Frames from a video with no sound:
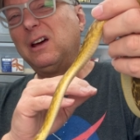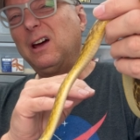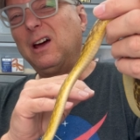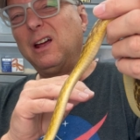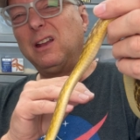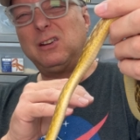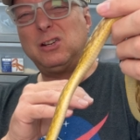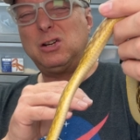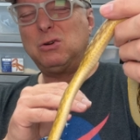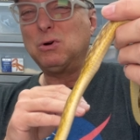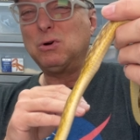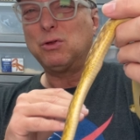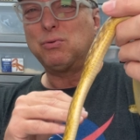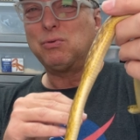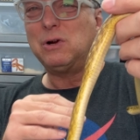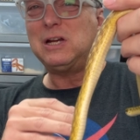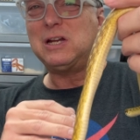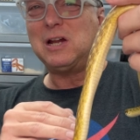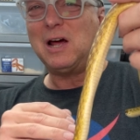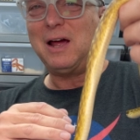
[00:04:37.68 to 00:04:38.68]
uh, two or
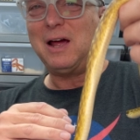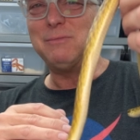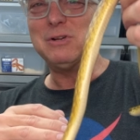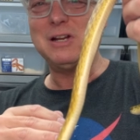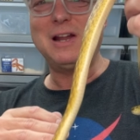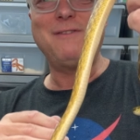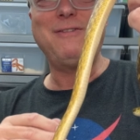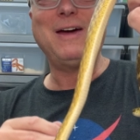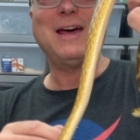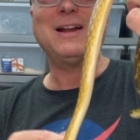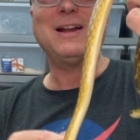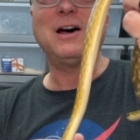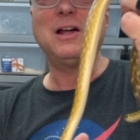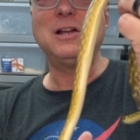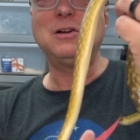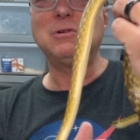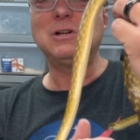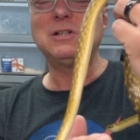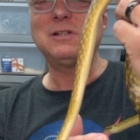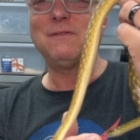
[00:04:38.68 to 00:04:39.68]
three times and I've had
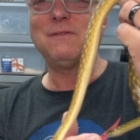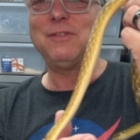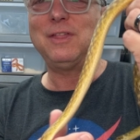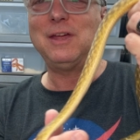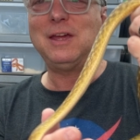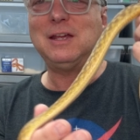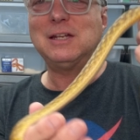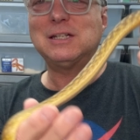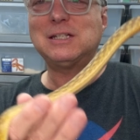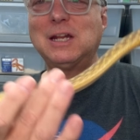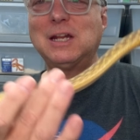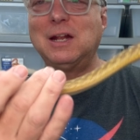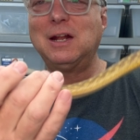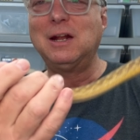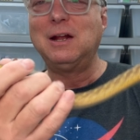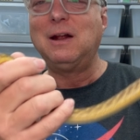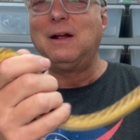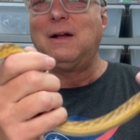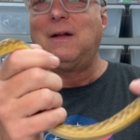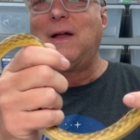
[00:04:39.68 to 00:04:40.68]
hundreds of these.
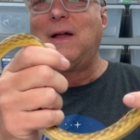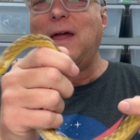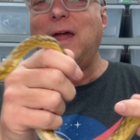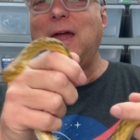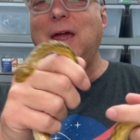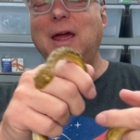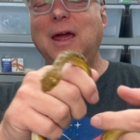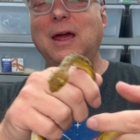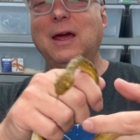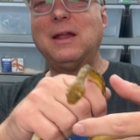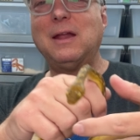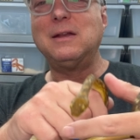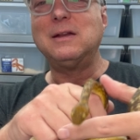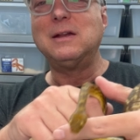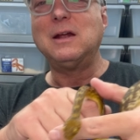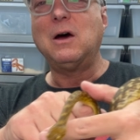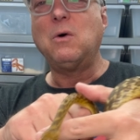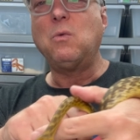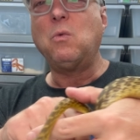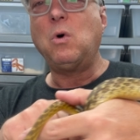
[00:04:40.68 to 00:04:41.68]
And
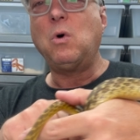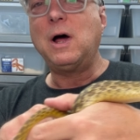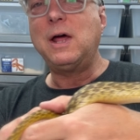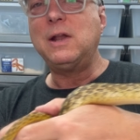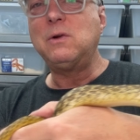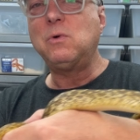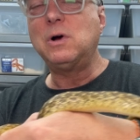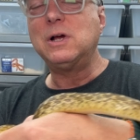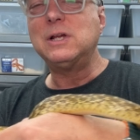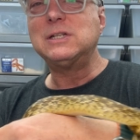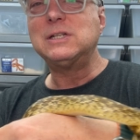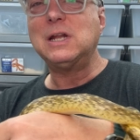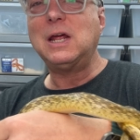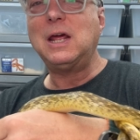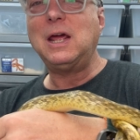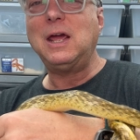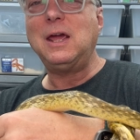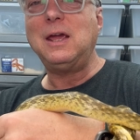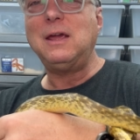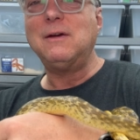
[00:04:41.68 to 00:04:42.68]
uh, one was
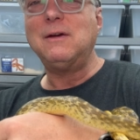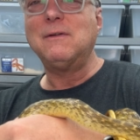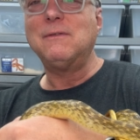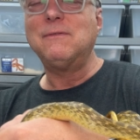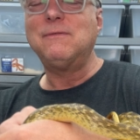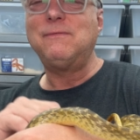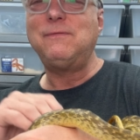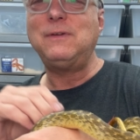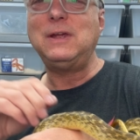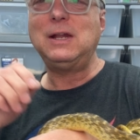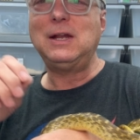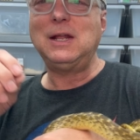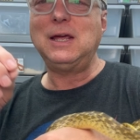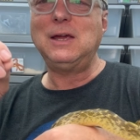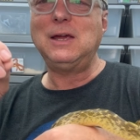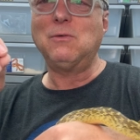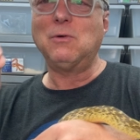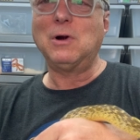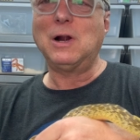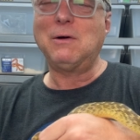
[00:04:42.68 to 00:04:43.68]
a
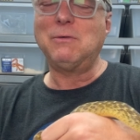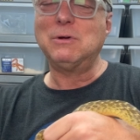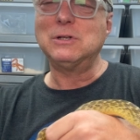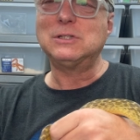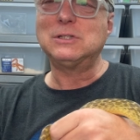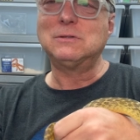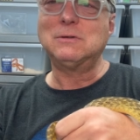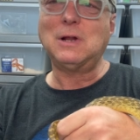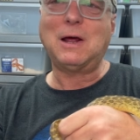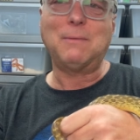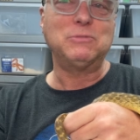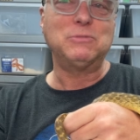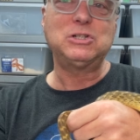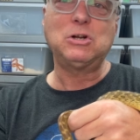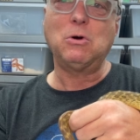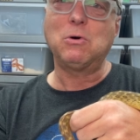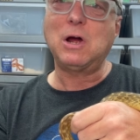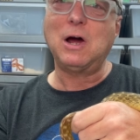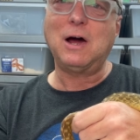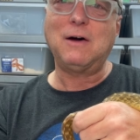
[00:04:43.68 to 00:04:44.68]
feeding where I was, I'm
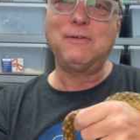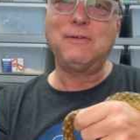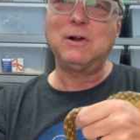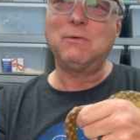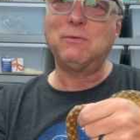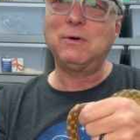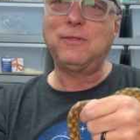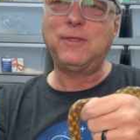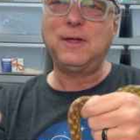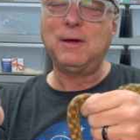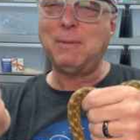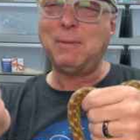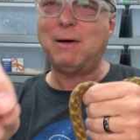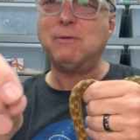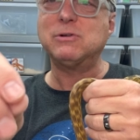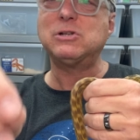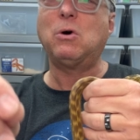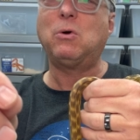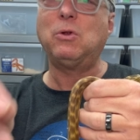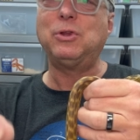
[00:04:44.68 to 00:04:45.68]
so confident with them, I
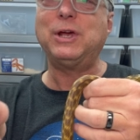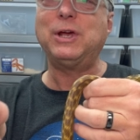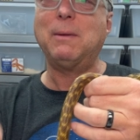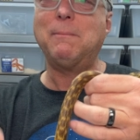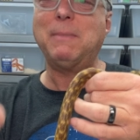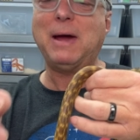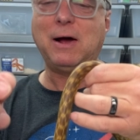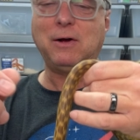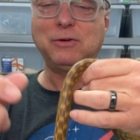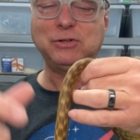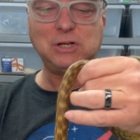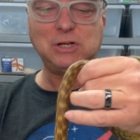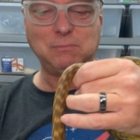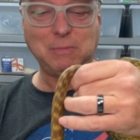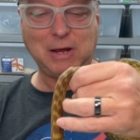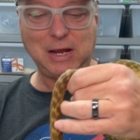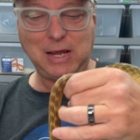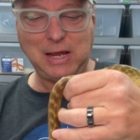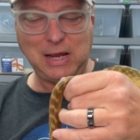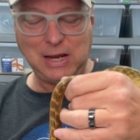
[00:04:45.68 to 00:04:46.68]
was holding a mouse in
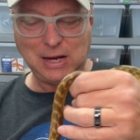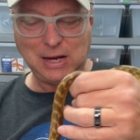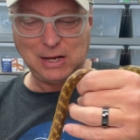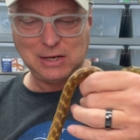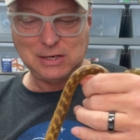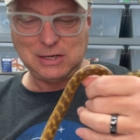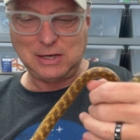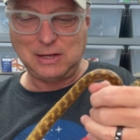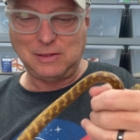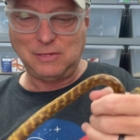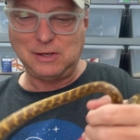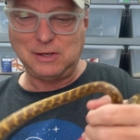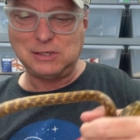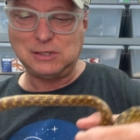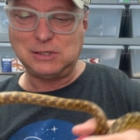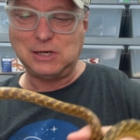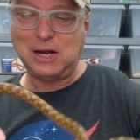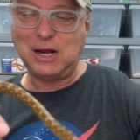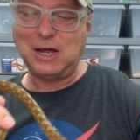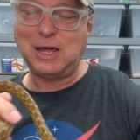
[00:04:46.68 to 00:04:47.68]
my hand and the
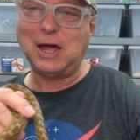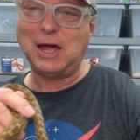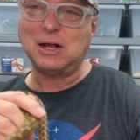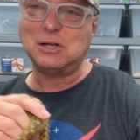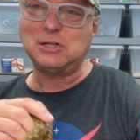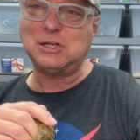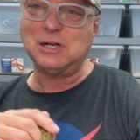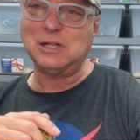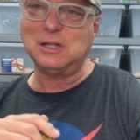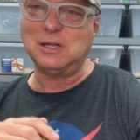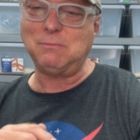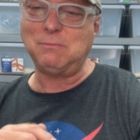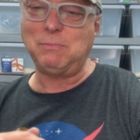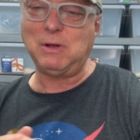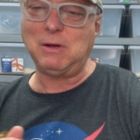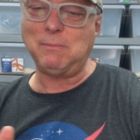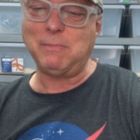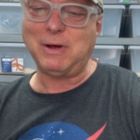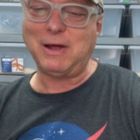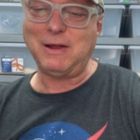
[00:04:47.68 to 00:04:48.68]
snake accidentally
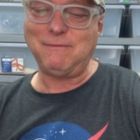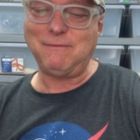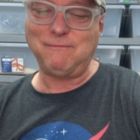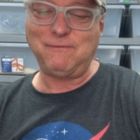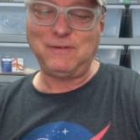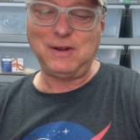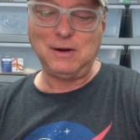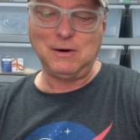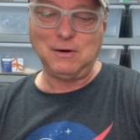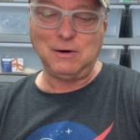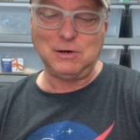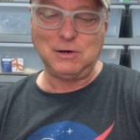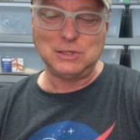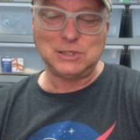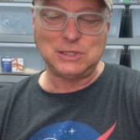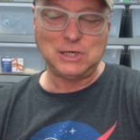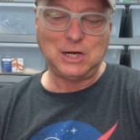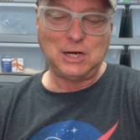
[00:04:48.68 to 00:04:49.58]
bit my fingers.